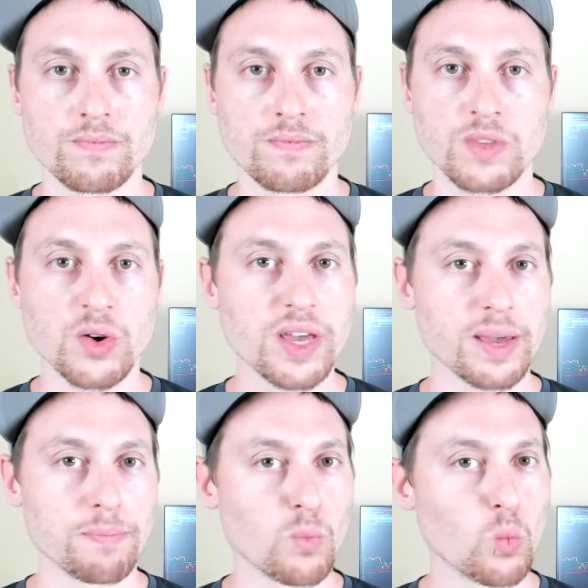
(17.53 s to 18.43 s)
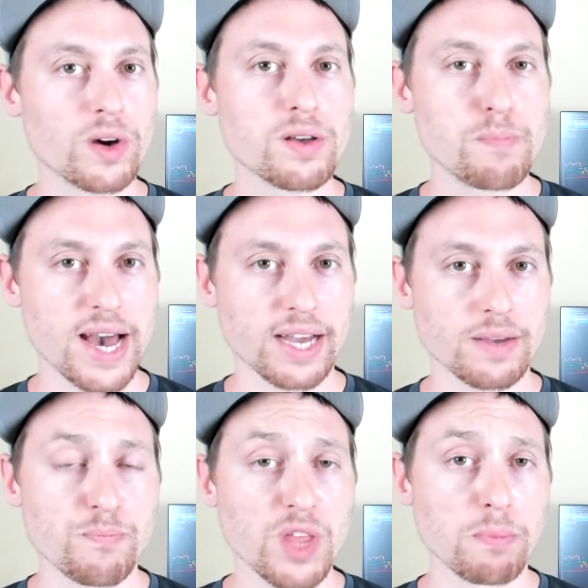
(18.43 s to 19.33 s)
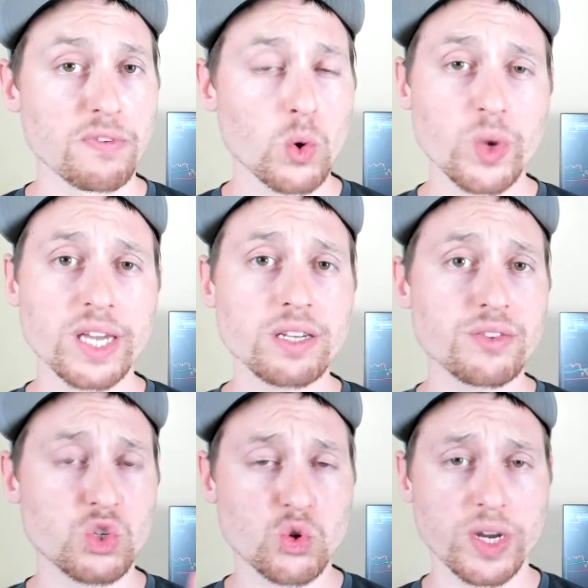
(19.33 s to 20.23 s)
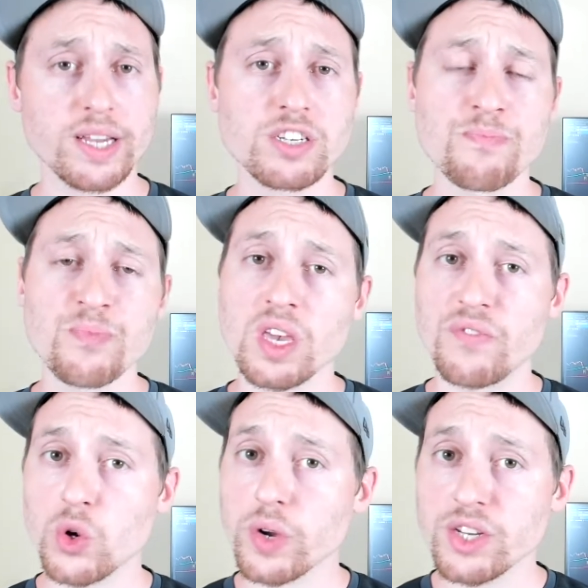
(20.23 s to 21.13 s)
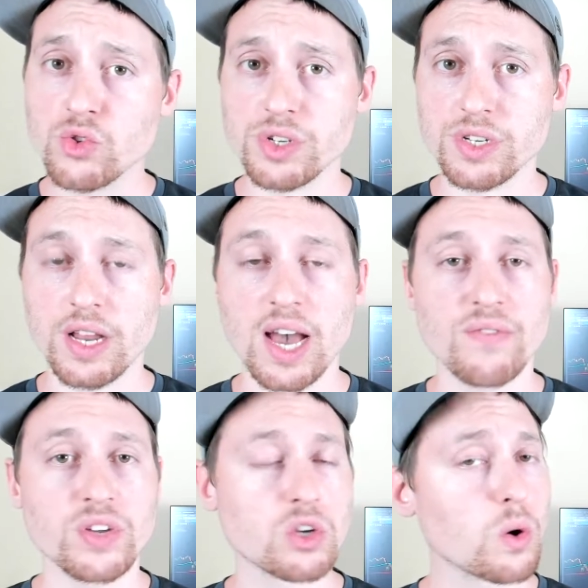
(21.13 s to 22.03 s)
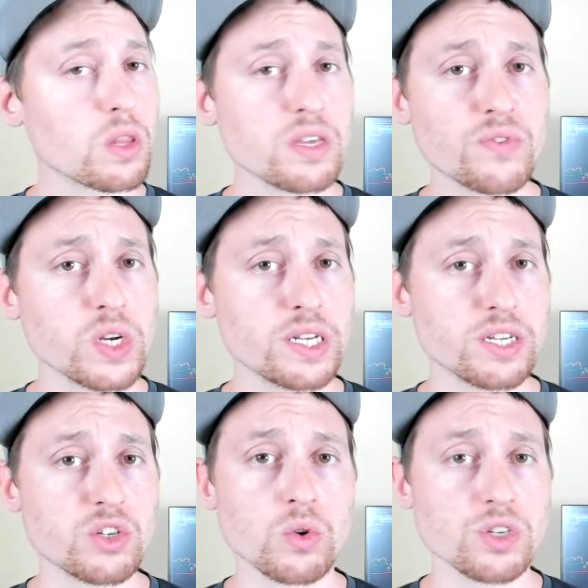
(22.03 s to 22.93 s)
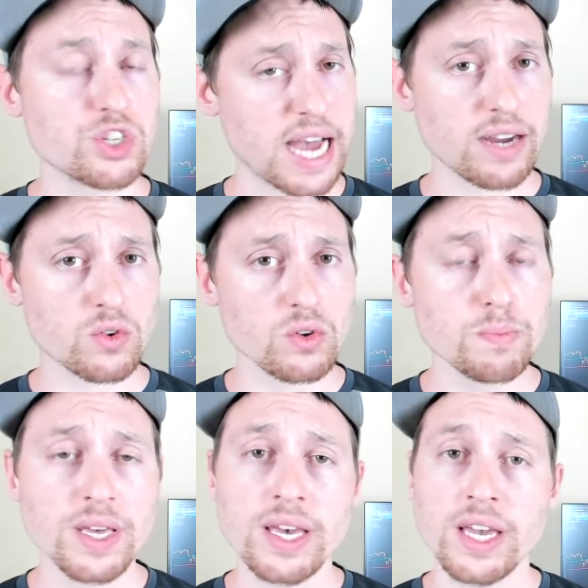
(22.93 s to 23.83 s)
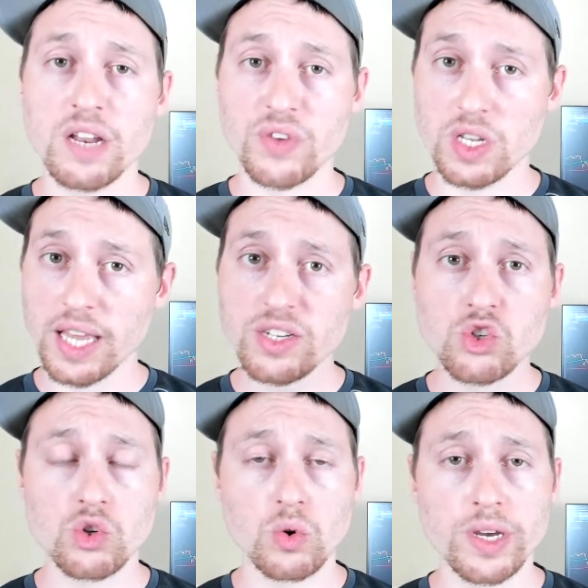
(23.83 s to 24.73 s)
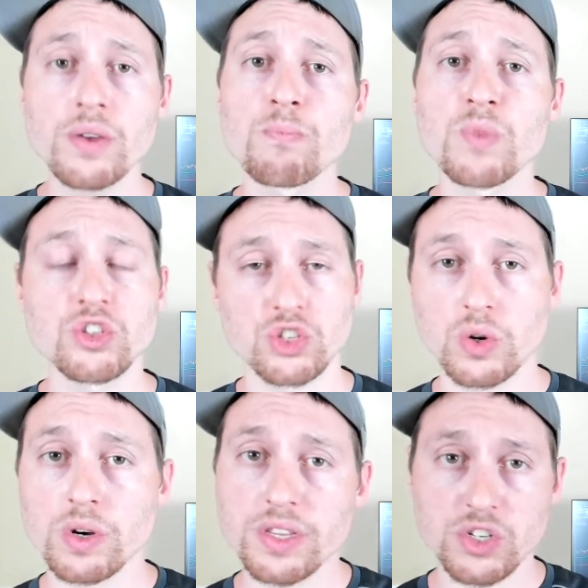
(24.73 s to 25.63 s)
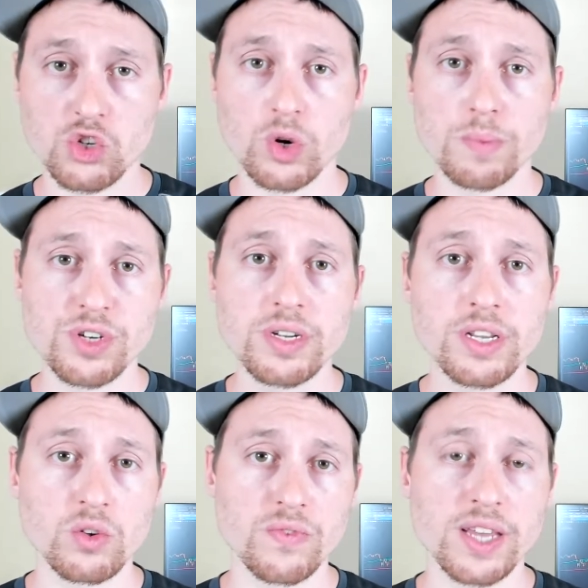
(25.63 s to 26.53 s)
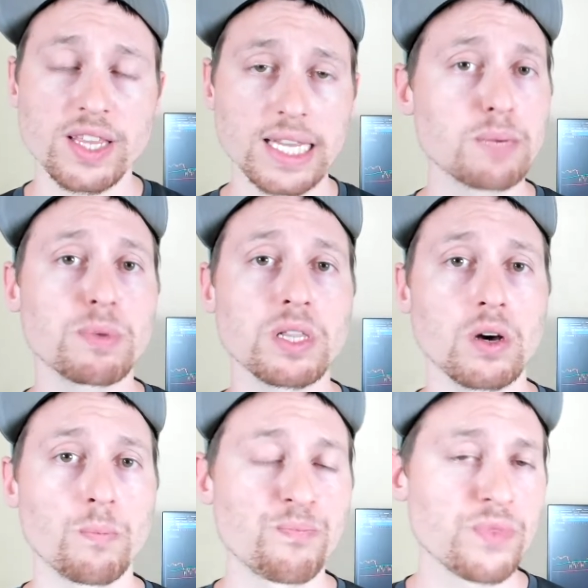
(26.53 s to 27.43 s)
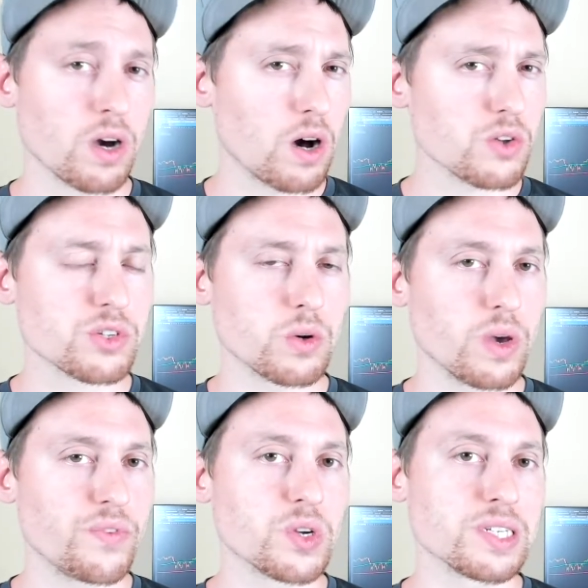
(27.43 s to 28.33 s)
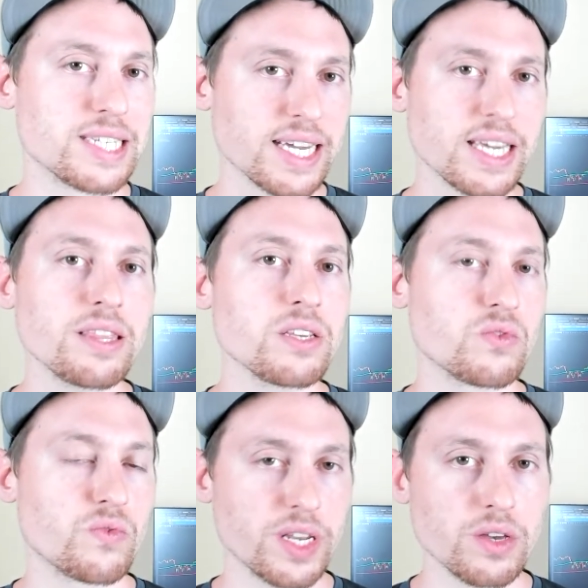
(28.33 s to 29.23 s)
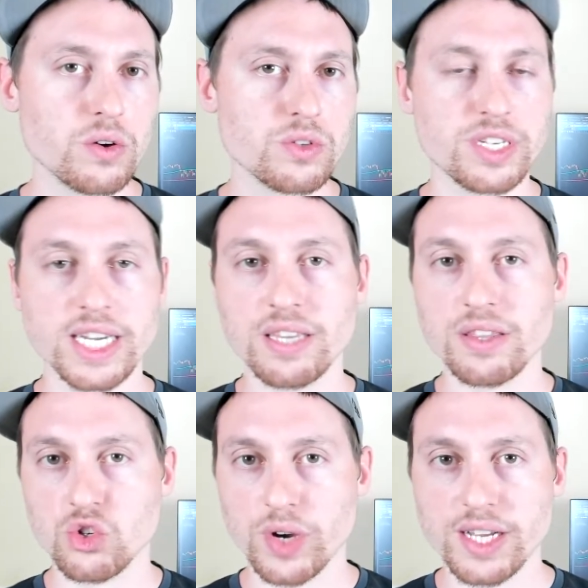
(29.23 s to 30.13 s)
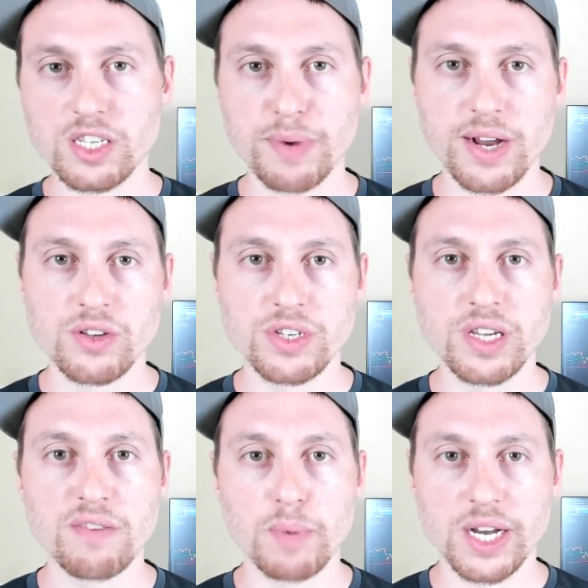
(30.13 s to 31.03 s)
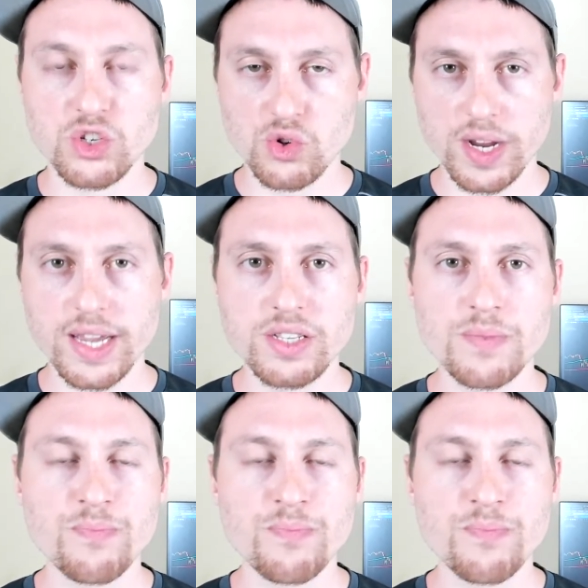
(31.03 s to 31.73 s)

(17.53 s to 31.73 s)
Okay, welcome back. Now before we get into the trades, if you're interested, I have a totally free Discord chat group, and if you'd like to join, just go to the description and you'll find the link below. Also, if you're digging these videos, digging the transparency of my trades,